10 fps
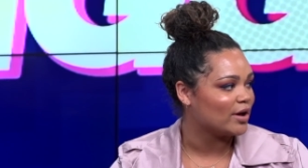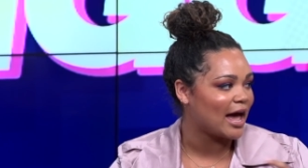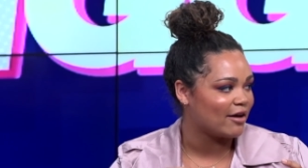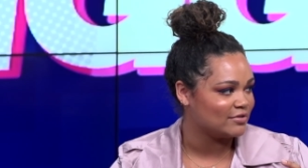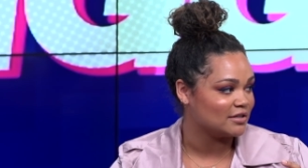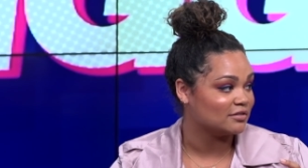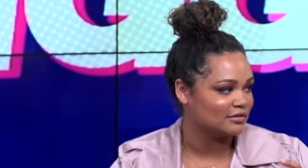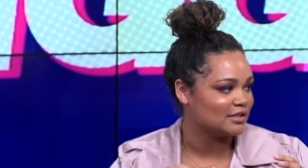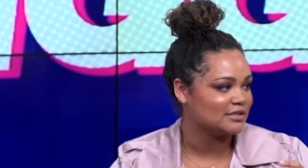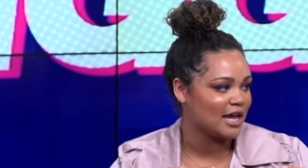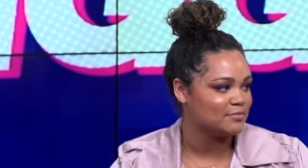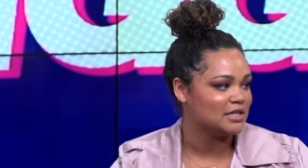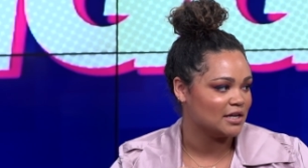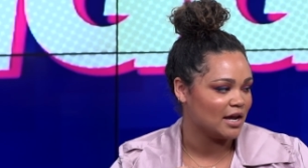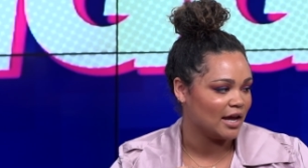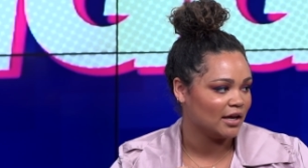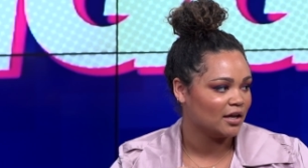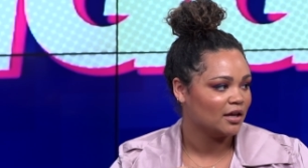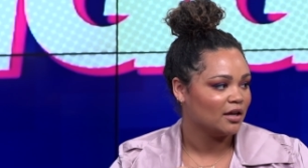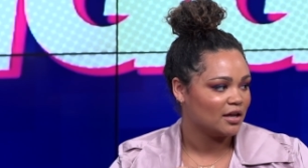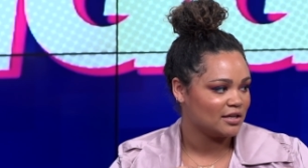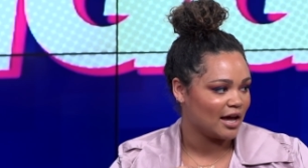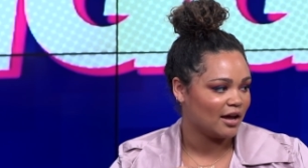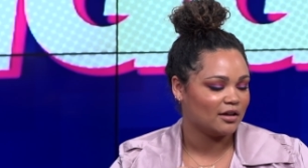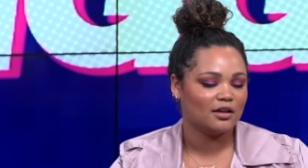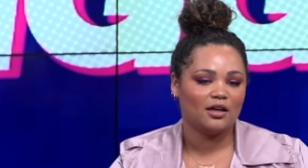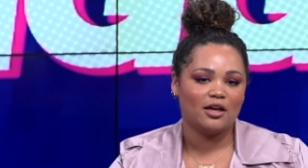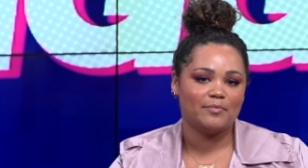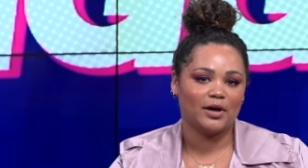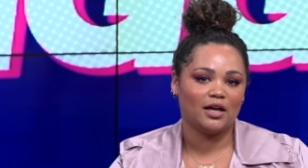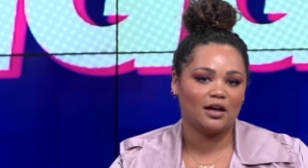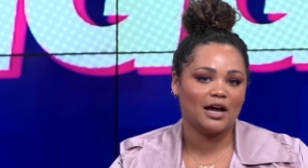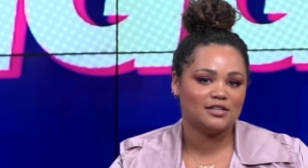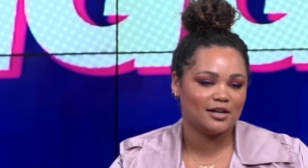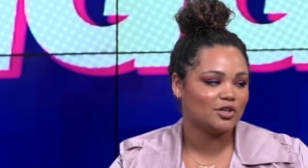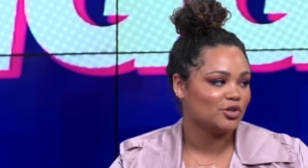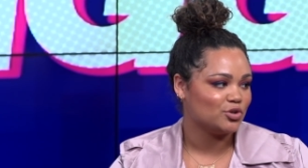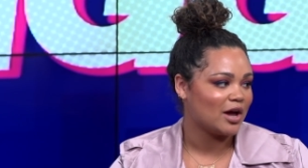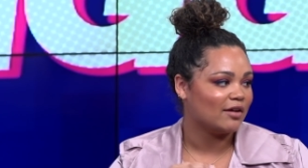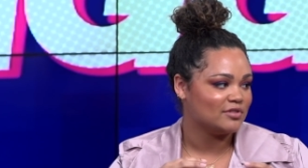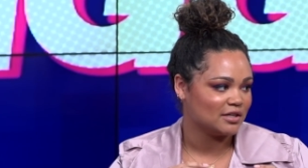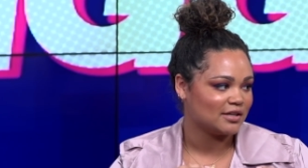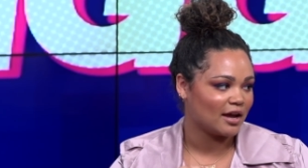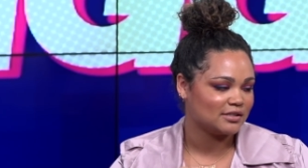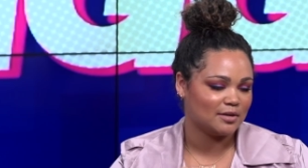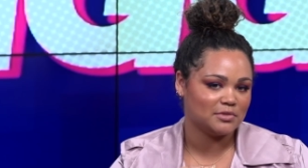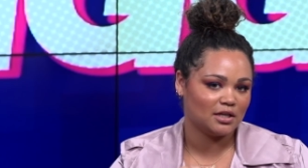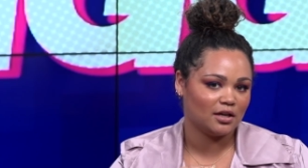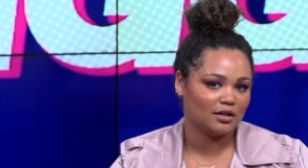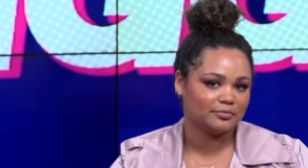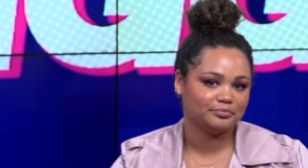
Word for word: have the, the right, same we're DNA. Right, we're two different people. Yeah, but identical, you have the exact same DNA.